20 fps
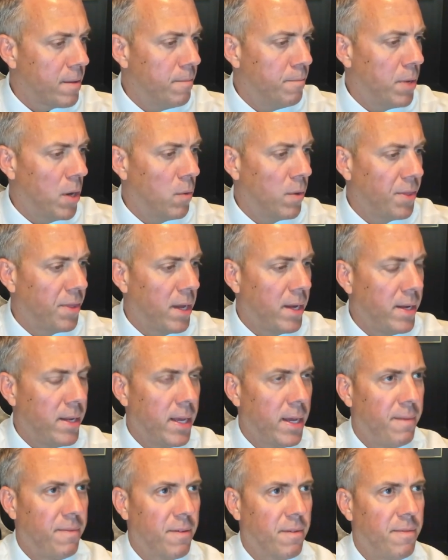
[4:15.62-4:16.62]
but what they
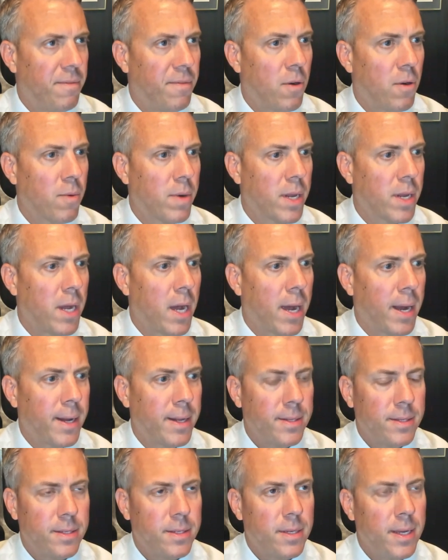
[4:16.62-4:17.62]
did for forward
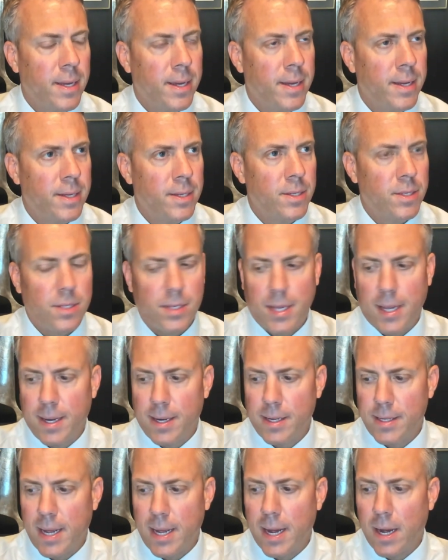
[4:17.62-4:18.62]
guidance is
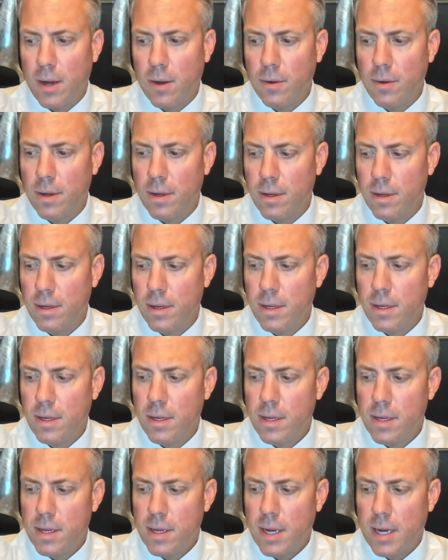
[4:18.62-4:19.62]
take down
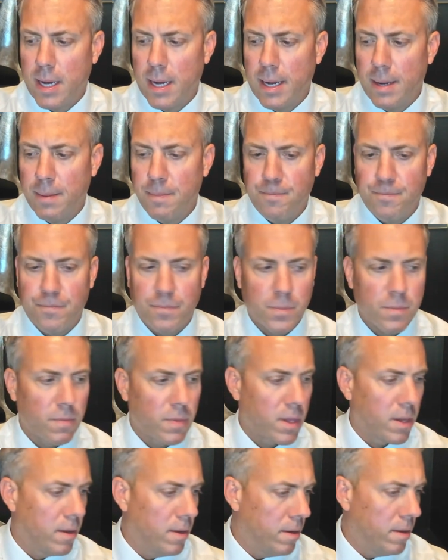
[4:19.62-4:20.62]
um,
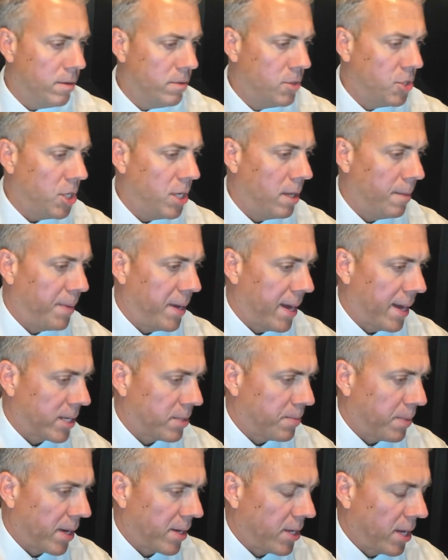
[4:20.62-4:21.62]
GDP
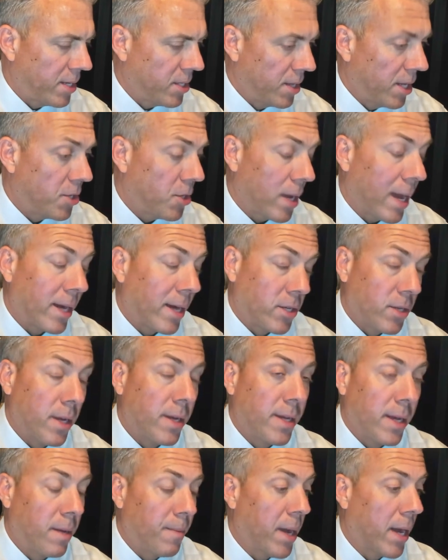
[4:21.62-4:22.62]
expectation. They took actually, I
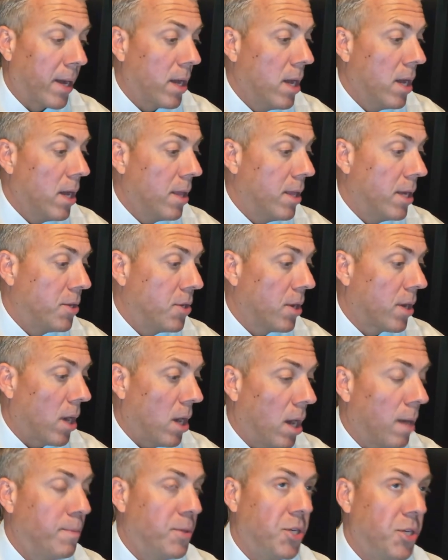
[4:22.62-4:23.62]
take it back. They took
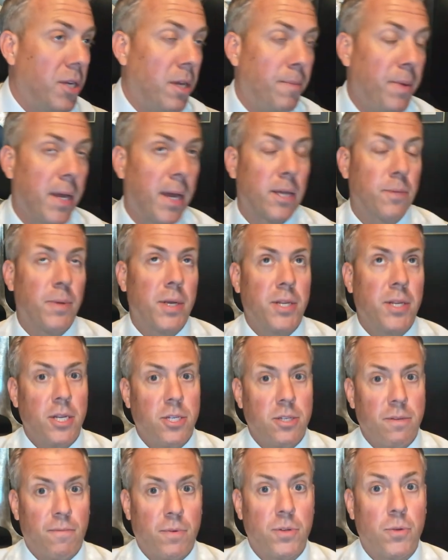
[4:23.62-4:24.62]
up GDP
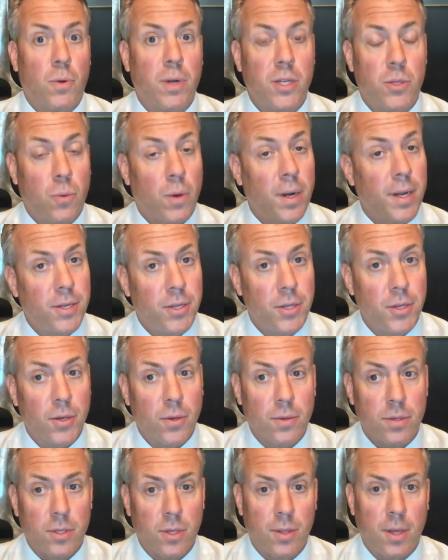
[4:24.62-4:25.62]
expectation for
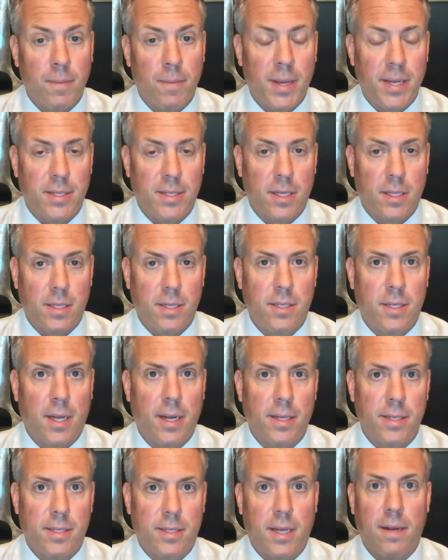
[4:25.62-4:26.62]
2022. So they basically
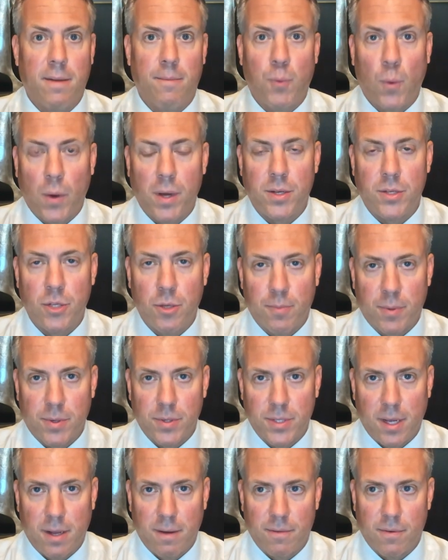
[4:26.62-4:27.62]
said instead of 0.2
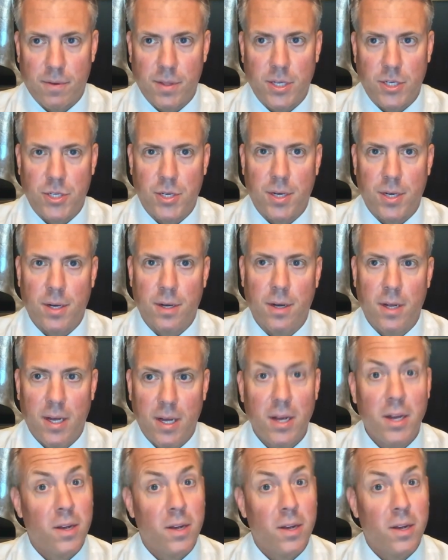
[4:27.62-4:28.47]
percent for this year,